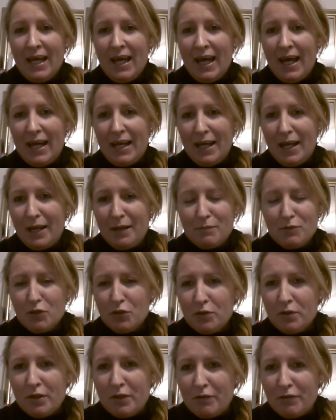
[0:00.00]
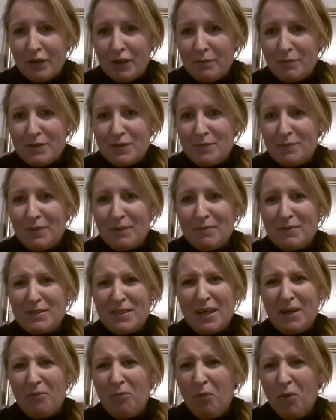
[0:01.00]
And I'm sure that there are going to be some people
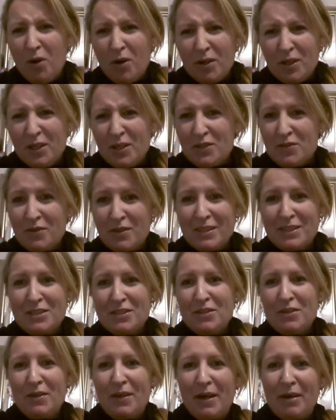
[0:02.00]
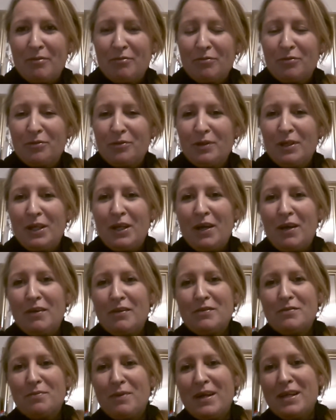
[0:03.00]
saying, what are you trying to do that for? You know,
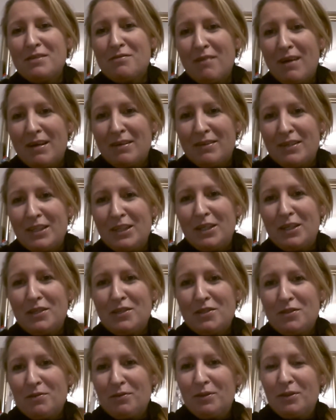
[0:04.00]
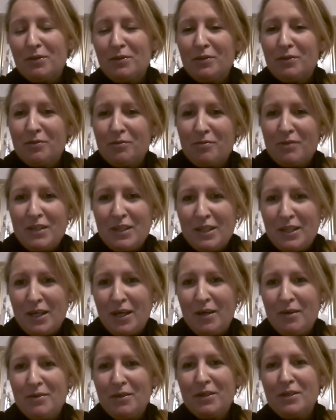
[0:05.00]
there's ways around it. You can do a Google
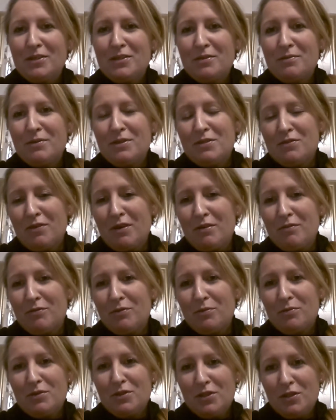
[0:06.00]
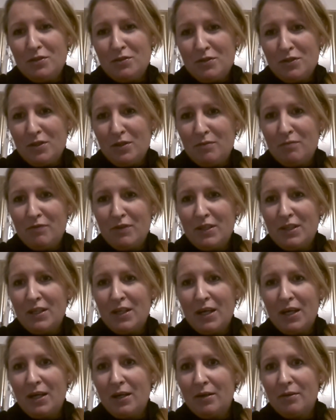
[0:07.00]
video, you can do a straightforward YouTube
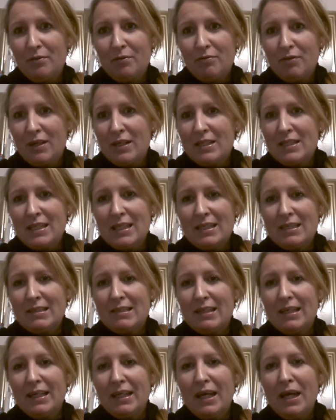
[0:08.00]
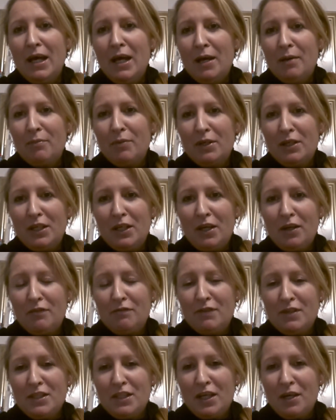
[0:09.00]
video, fantastic. But you know,
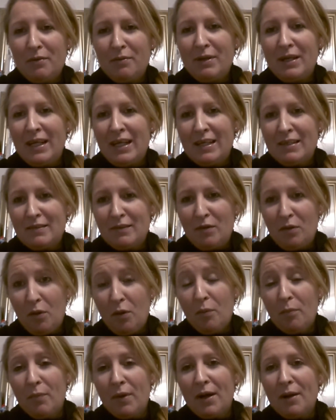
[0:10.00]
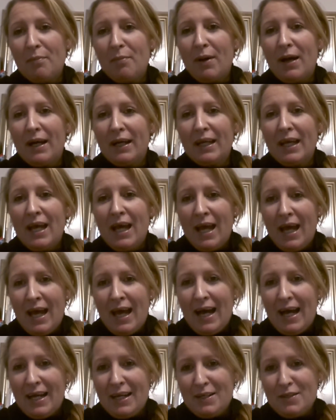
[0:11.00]
video is not my bag,
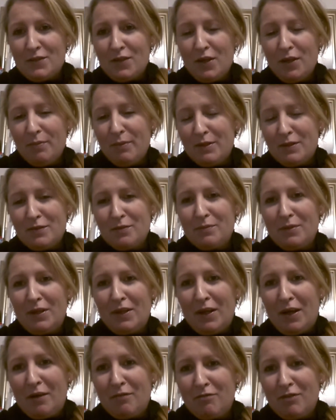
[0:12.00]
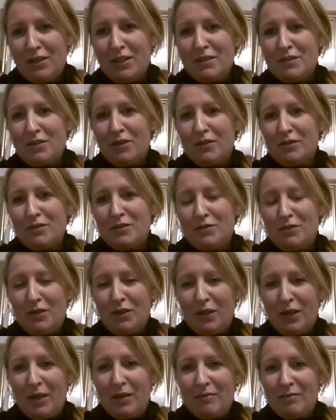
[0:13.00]
and it's only been something that I've really started
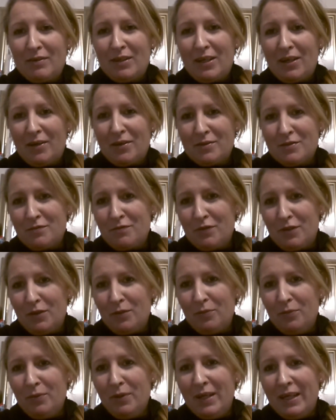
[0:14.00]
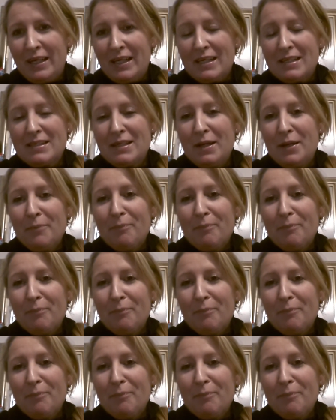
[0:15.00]
doing over the last few weeks.